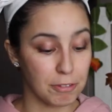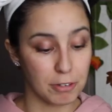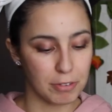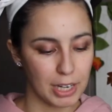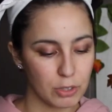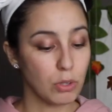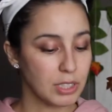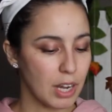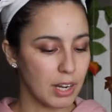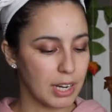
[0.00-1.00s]
Fun fact,
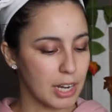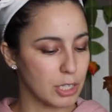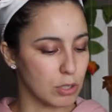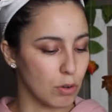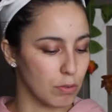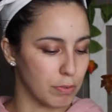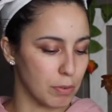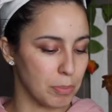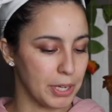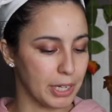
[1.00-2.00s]
Costa Rica is known
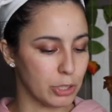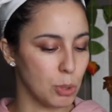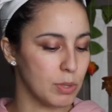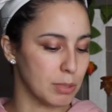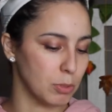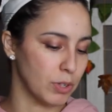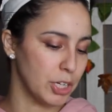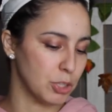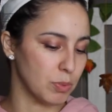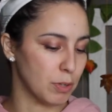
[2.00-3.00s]
for being a tourism
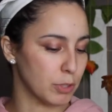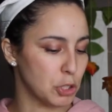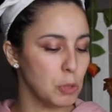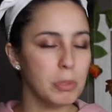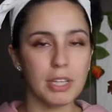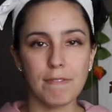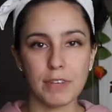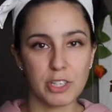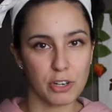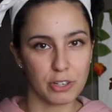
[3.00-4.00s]
location with over 2 million
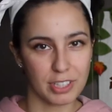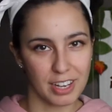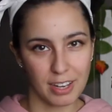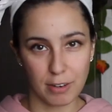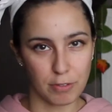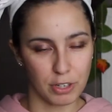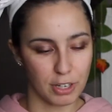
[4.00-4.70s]
visitors every